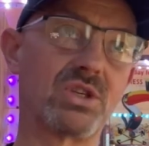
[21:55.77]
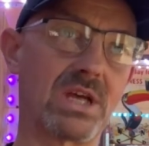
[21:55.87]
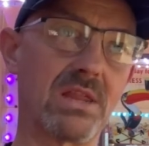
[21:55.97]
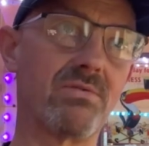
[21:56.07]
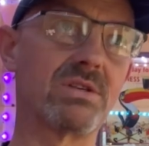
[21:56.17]

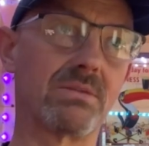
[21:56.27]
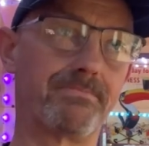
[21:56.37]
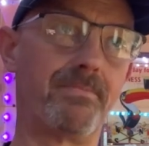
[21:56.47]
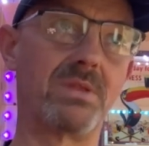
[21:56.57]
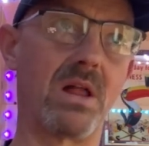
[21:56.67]
there is a
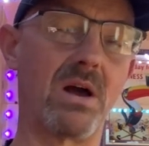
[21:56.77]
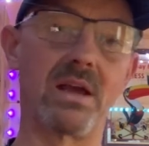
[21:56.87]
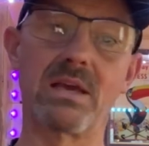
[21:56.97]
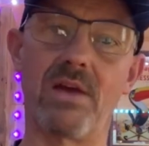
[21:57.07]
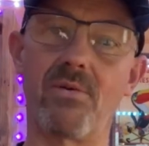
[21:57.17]

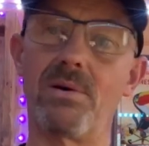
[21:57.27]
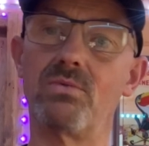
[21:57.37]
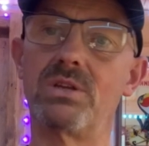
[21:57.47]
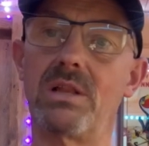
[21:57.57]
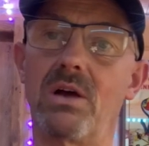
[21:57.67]

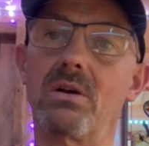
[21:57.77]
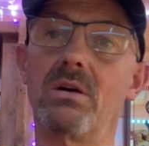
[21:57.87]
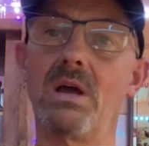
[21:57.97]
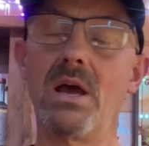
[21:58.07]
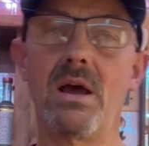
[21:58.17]
caramelty,
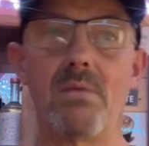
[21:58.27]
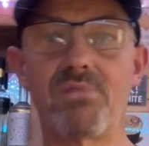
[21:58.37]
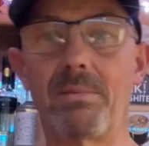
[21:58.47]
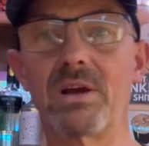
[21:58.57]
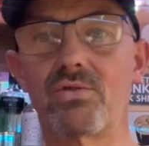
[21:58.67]

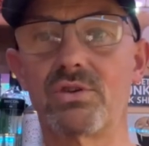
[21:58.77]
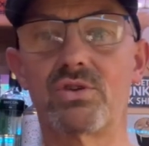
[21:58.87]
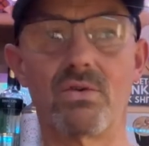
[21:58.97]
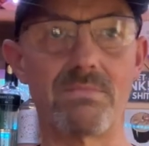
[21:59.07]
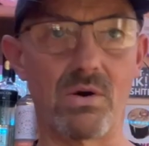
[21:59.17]
probably a
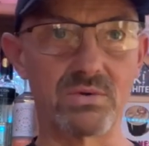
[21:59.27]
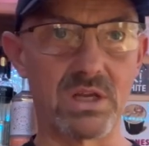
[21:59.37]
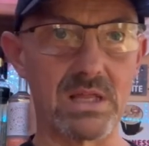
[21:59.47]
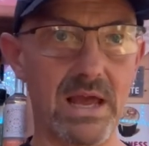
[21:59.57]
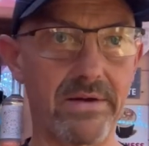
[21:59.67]
crystal malt
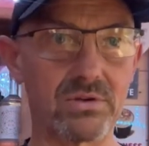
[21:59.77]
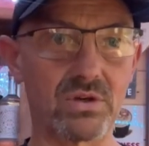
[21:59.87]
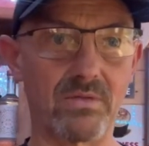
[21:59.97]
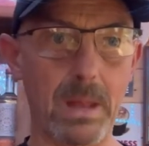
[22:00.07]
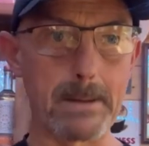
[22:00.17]
in there or
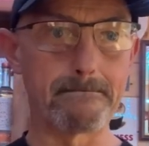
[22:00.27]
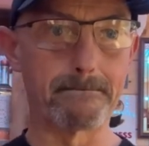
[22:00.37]
something.